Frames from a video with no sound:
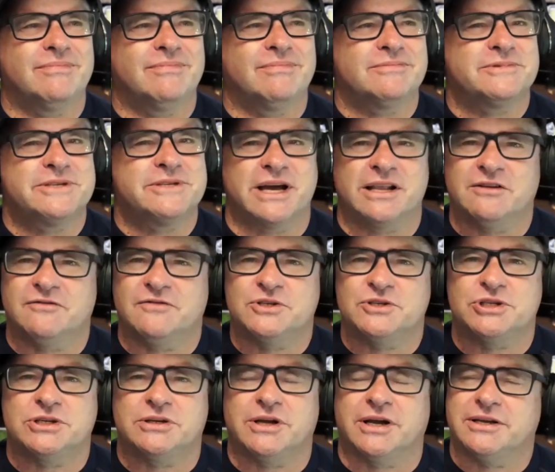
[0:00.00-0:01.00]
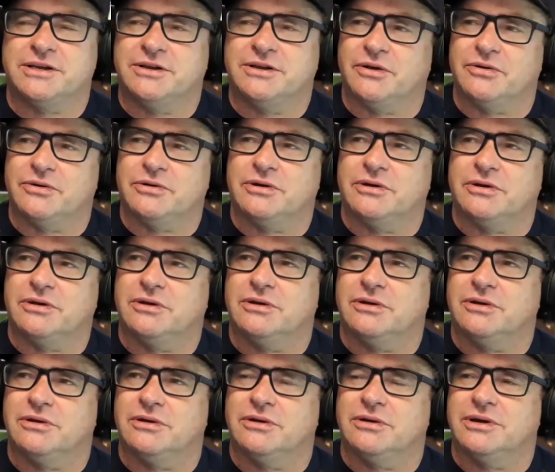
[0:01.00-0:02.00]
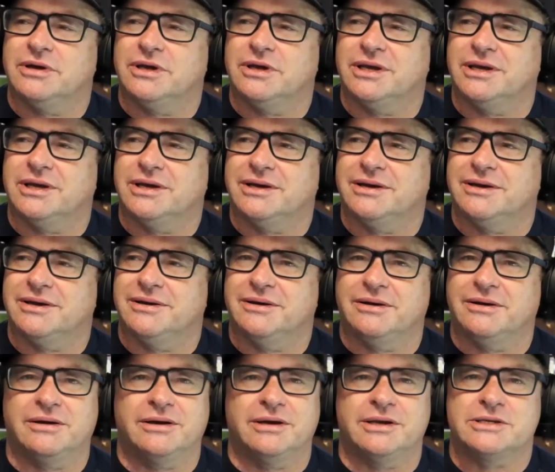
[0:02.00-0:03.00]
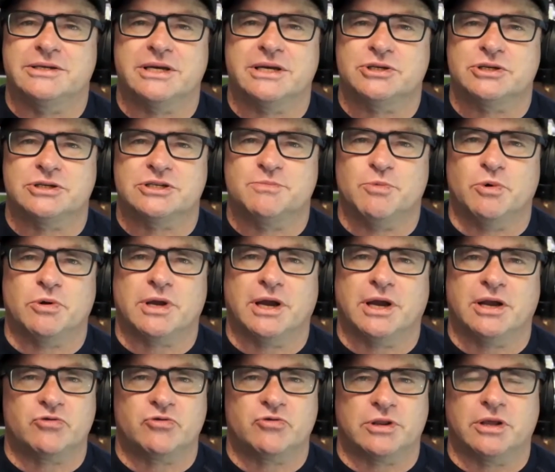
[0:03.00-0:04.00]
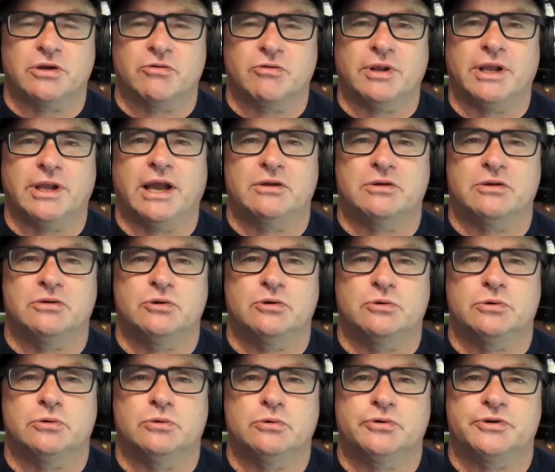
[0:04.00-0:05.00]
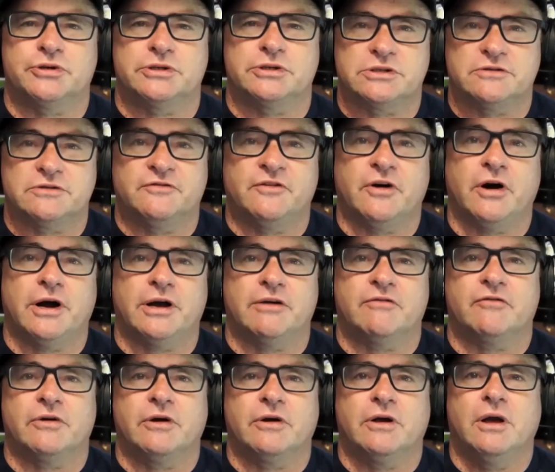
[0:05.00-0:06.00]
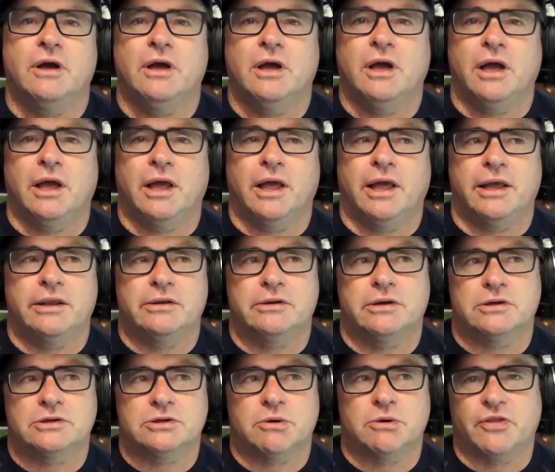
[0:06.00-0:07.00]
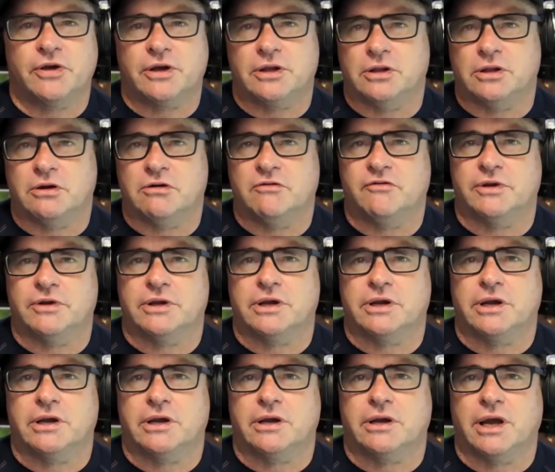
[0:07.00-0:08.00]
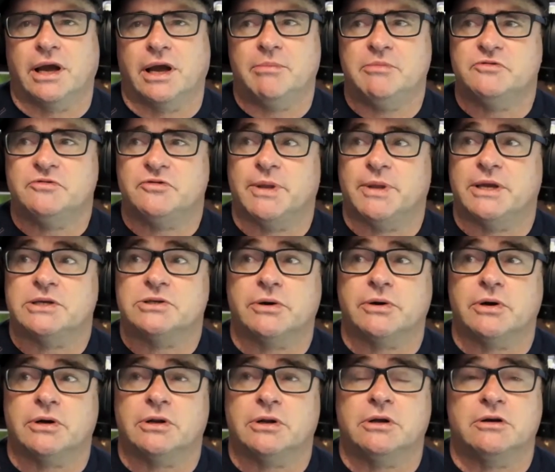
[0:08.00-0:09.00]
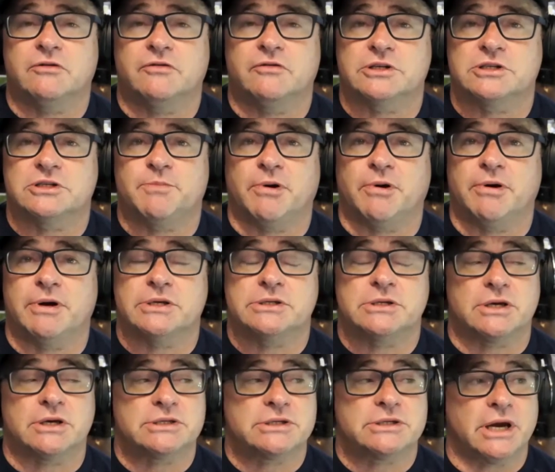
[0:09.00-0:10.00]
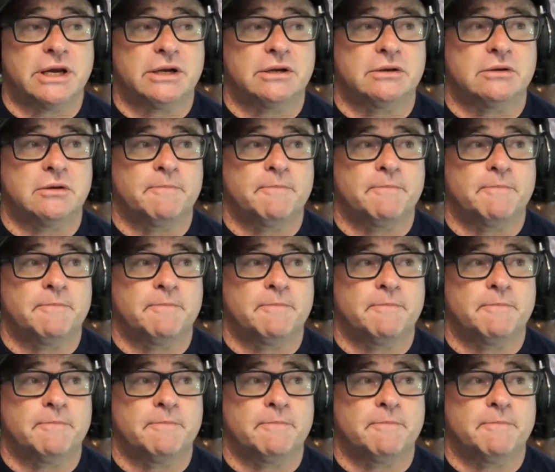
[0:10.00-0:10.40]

Television, you know, it's such a small country that you really had to do it all to survive. And so I think a lot of it comes from that. So I got a lot of experience. I started